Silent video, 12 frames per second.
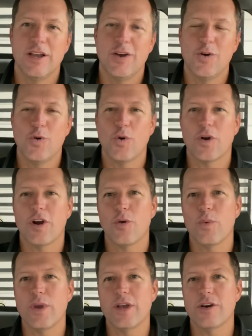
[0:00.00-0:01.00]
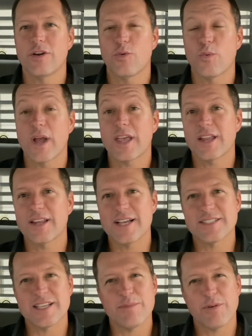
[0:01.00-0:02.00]
Or are we going to
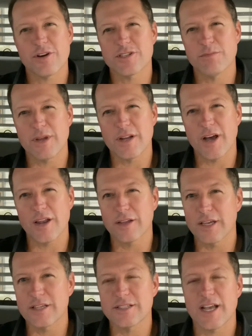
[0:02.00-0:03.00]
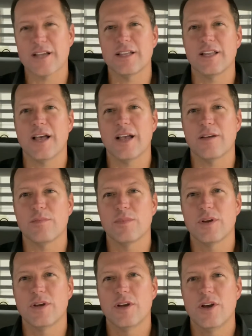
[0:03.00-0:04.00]
recognize that person but not look exactly like them?
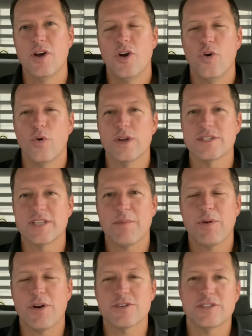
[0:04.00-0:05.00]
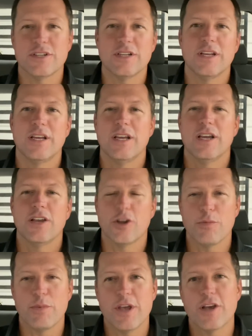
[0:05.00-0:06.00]
Or is that person going
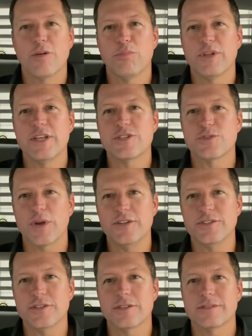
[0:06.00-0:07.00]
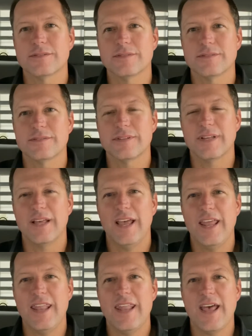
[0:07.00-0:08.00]
to be a complete stranger?
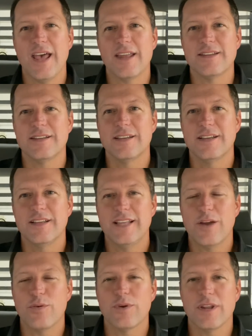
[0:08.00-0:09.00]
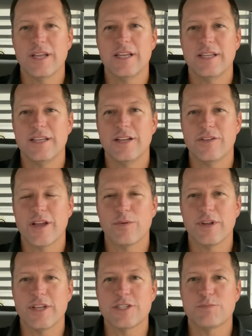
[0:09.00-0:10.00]
And that that really, you know, that
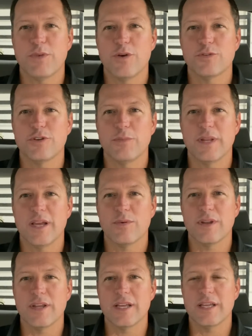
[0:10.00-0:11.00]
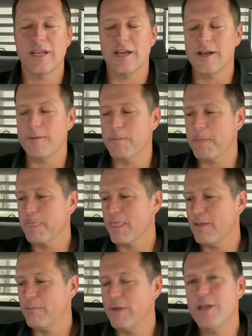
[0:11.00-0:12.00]
really spoke to me. And that really um,
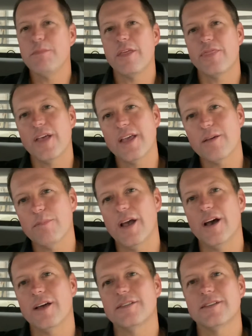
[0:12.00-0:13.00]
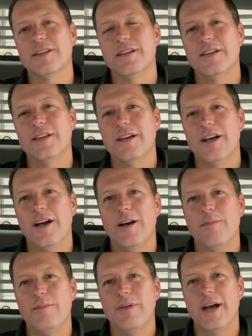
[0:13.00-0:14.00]
made me think about
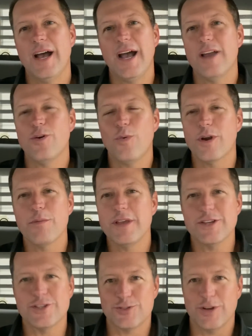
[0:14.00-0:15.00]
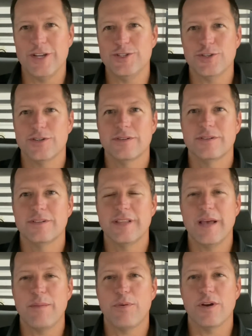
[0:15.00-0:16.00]
um, I, I, don't want to be a stranger to
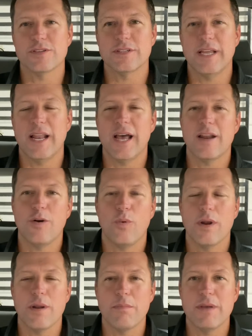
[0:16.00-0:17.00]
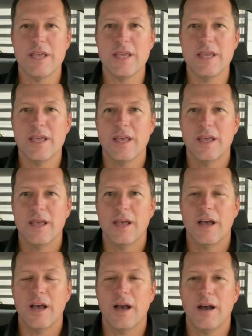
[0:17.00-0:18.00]
that person, and I don't want to be
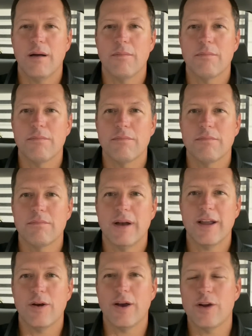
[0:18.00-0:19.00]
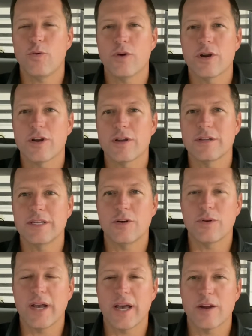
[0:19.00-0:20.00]
um, I don't, I don't want to, you
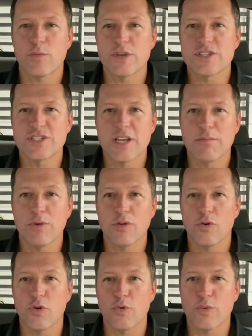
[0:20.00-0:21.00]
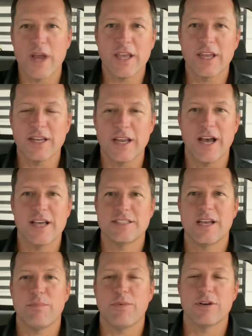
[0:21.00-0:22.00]
know, kind of resemble or recognize
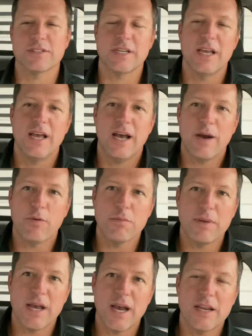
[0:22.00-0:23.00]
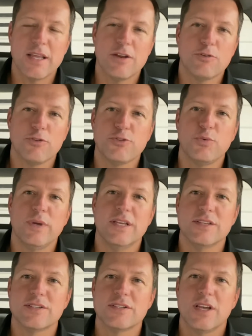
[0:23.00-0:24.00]
that person. I want to be identical
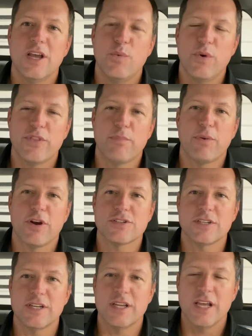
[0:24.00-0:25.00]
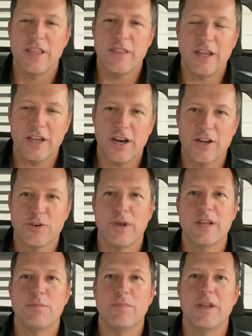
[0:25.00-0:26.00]
twins with the person that God created me